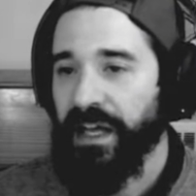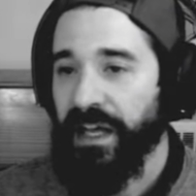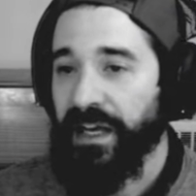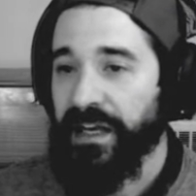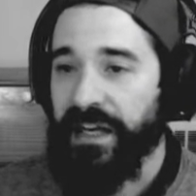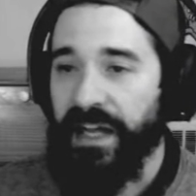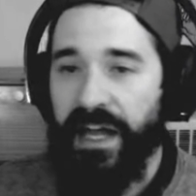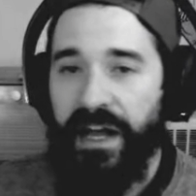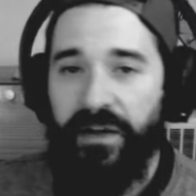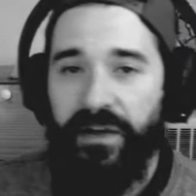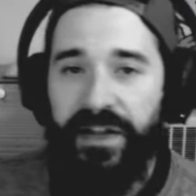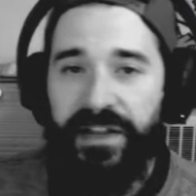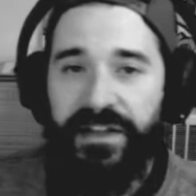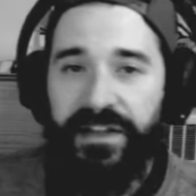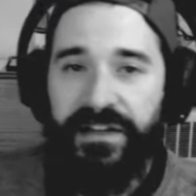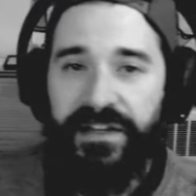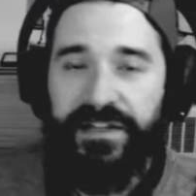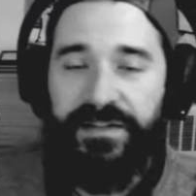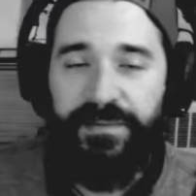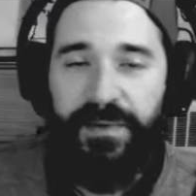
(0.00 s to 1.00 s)
And now I
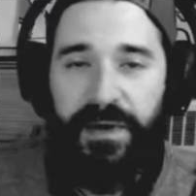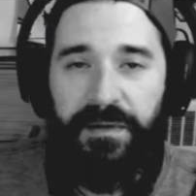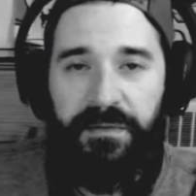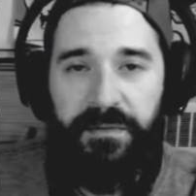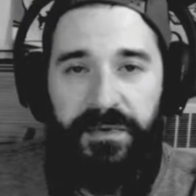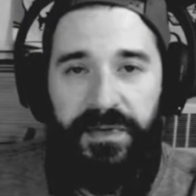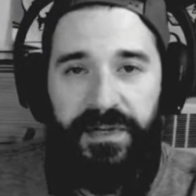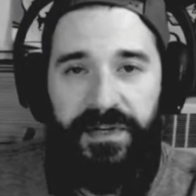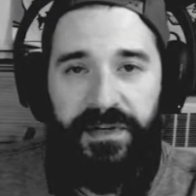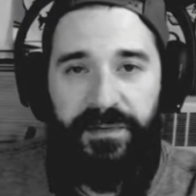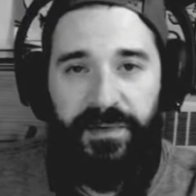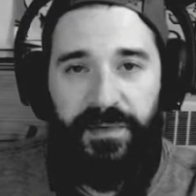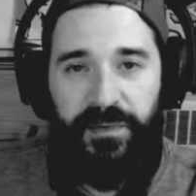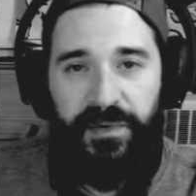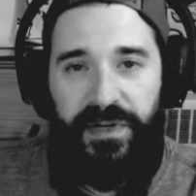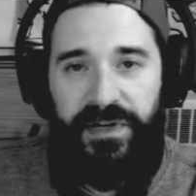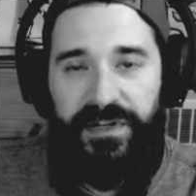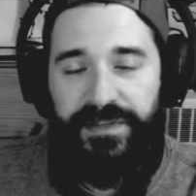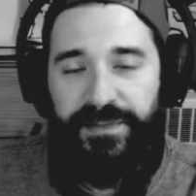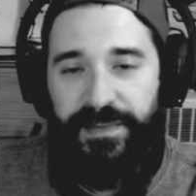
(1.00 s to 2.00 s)
think that's probably going to be
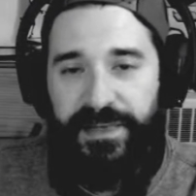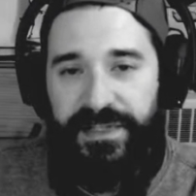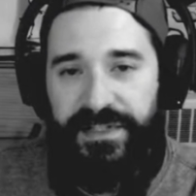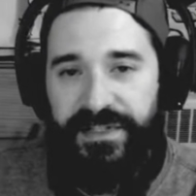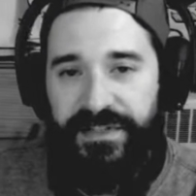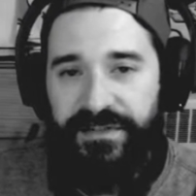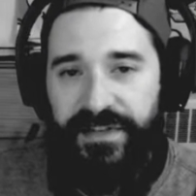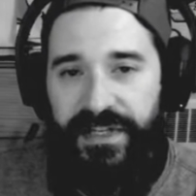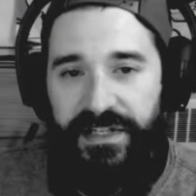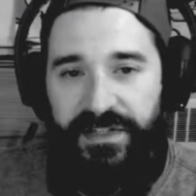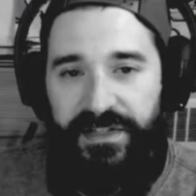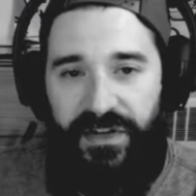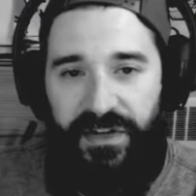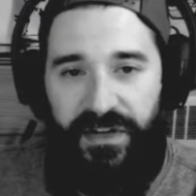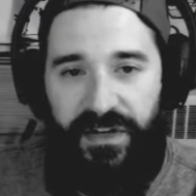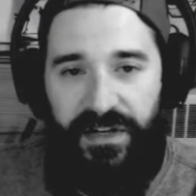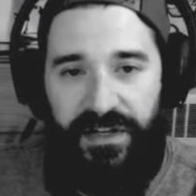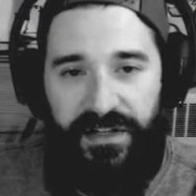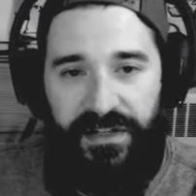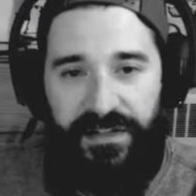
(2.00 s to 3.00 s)
worse because I've got a
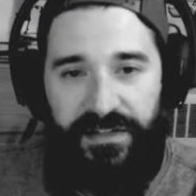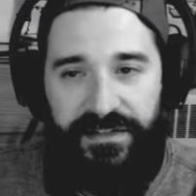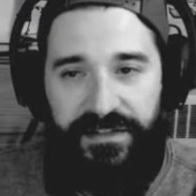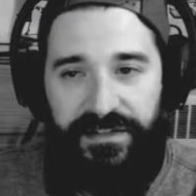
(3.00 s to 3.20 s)
dog.